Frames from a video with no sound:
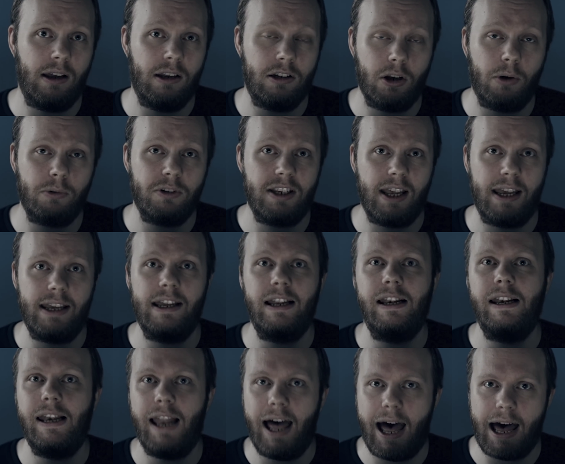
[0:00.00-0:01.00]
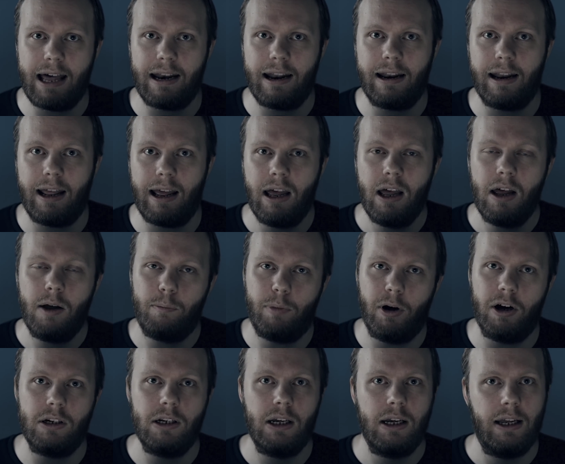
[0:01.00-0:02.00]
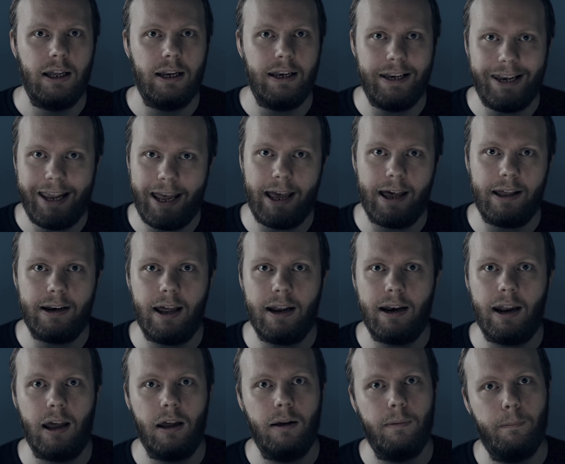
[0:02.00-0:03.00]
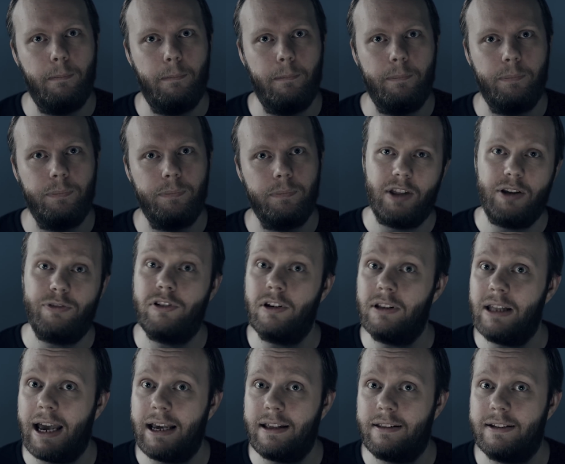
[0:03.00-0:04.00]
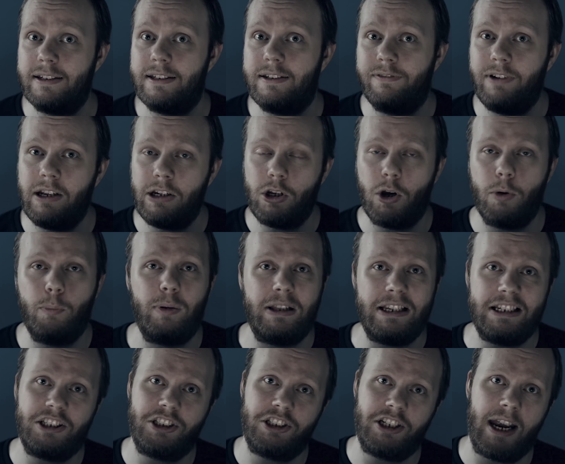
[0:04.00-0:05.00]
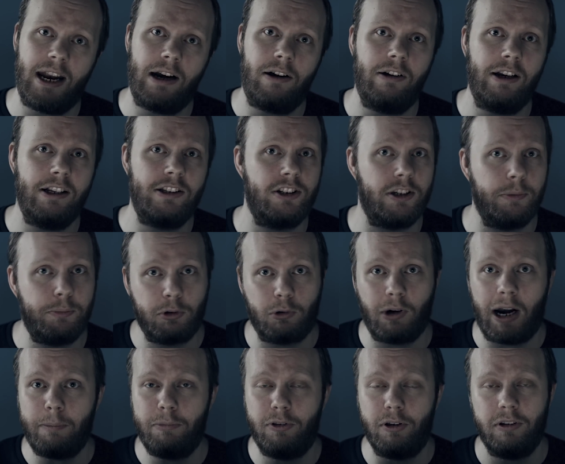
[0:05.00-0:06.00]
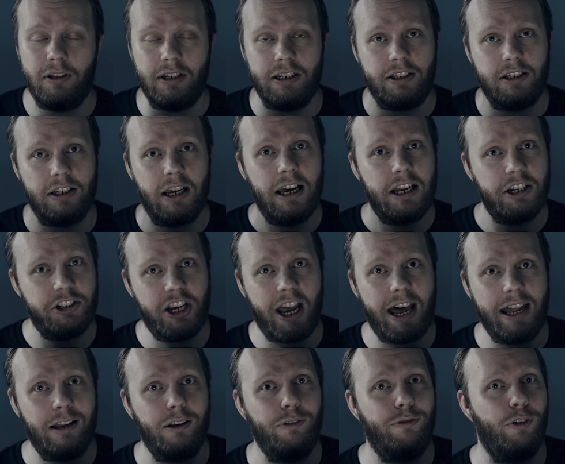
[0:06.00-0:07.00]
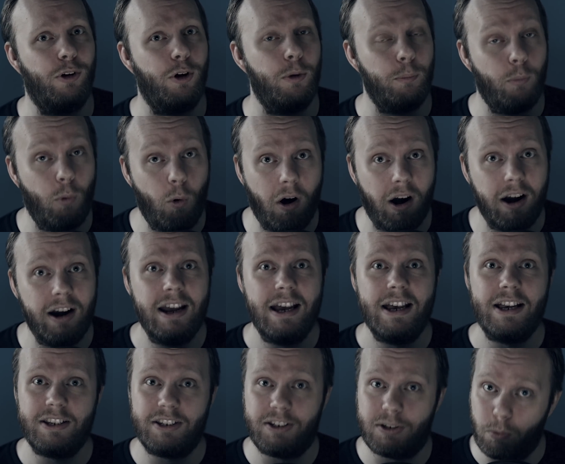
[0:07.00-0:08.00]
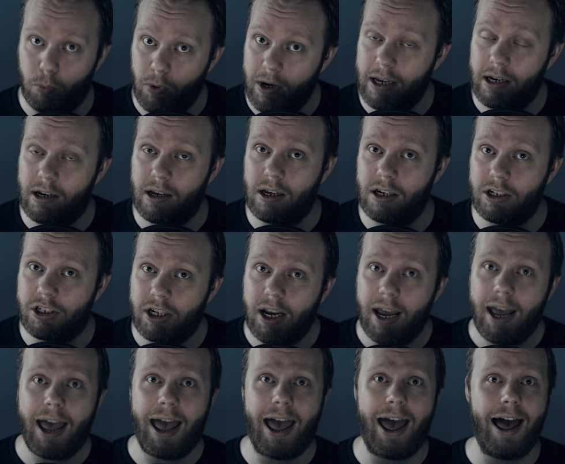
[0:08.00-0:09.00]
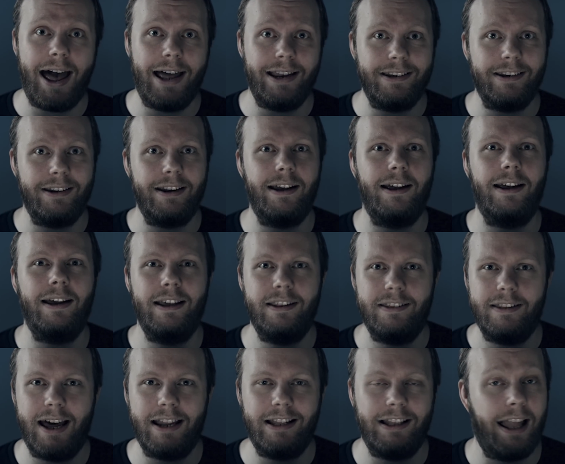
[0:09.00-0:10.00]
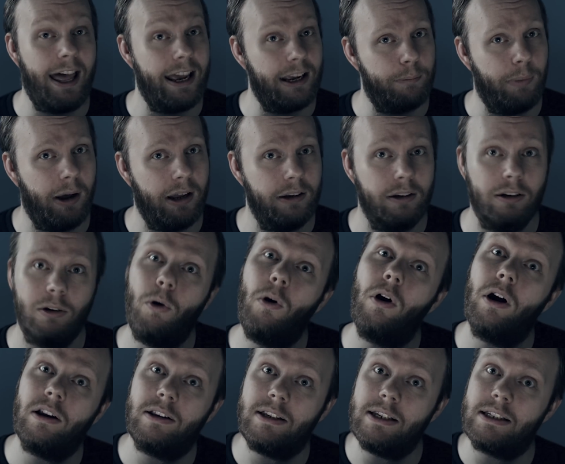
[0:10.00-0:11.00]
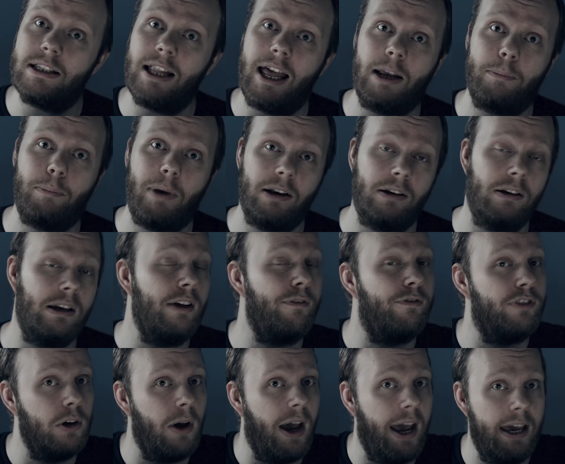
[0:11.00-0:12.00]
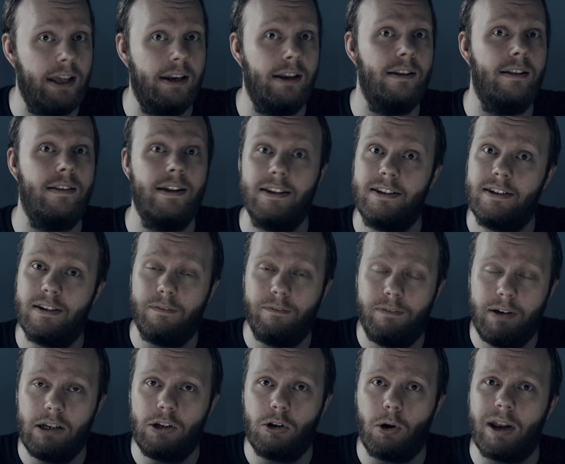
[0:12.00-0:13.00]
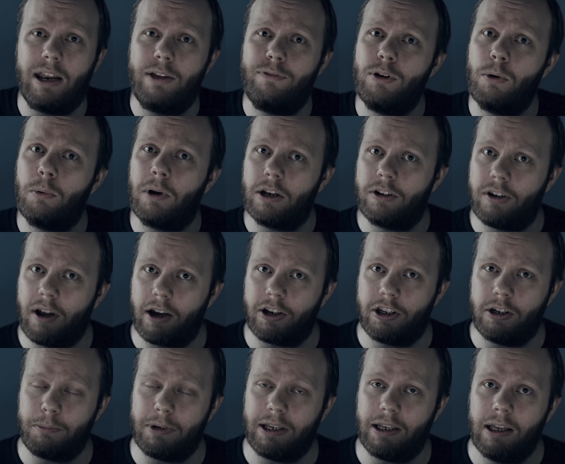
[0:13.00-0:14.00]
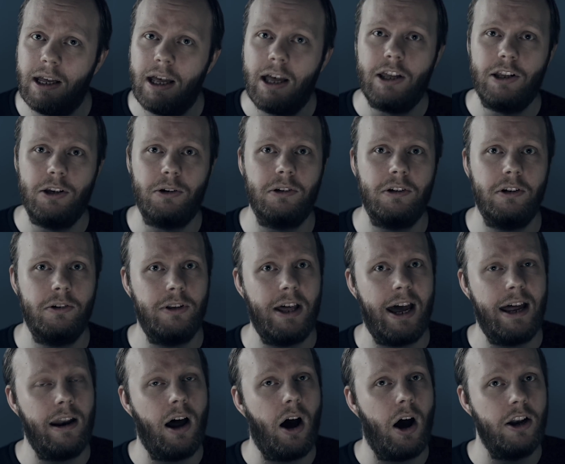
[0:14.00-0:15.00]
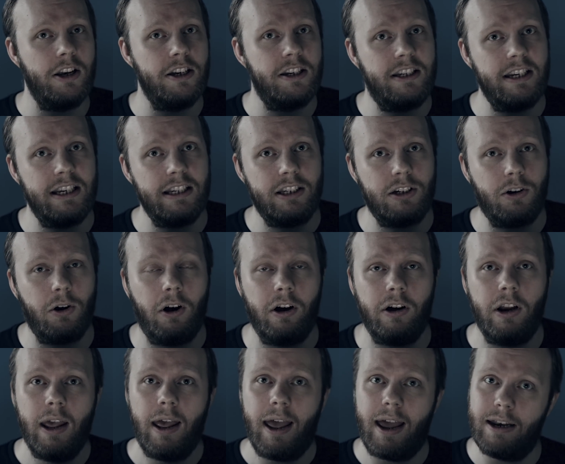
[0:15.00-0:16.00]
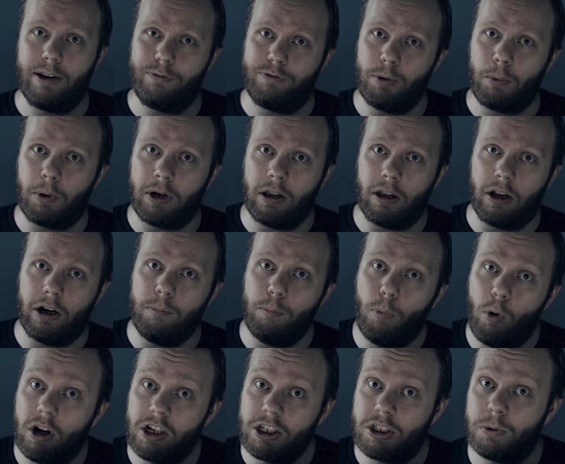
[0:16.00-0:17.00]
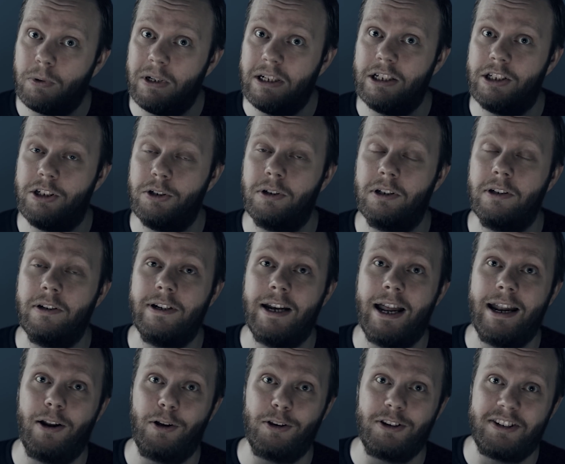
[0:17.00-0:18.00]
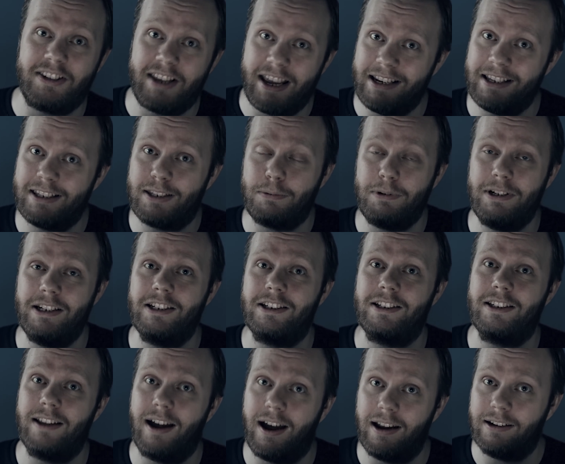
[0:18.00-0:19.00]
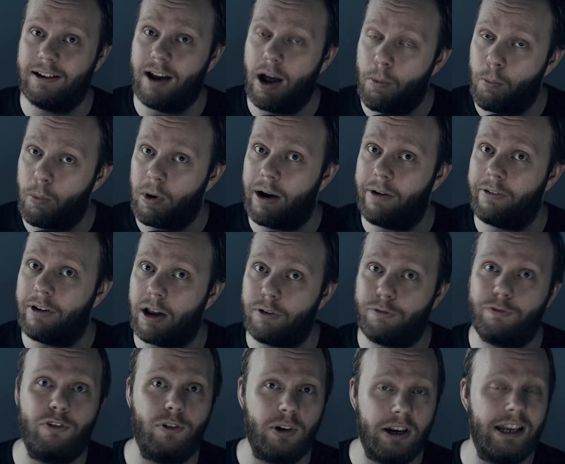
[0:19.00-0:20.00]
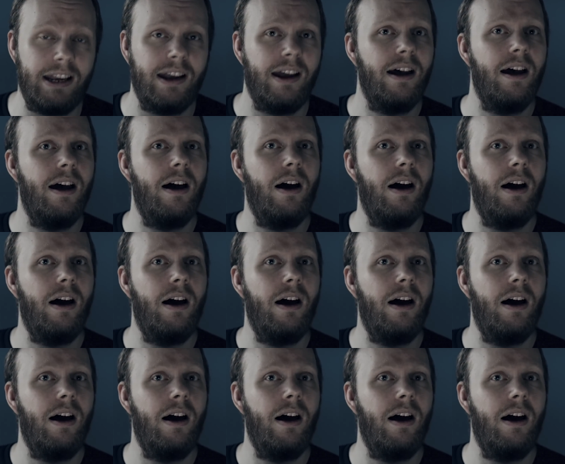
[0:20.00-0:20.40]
don't say lärare but lärare. If you like this video, please share it, subscribe to this channel for more Swedish, and hit that like button or dislike button if you hated this video. And if you want to talk to me, you can do that on Discord, and if you want to learn more Swedish, you can do that on sayingswedish.com, where I've got free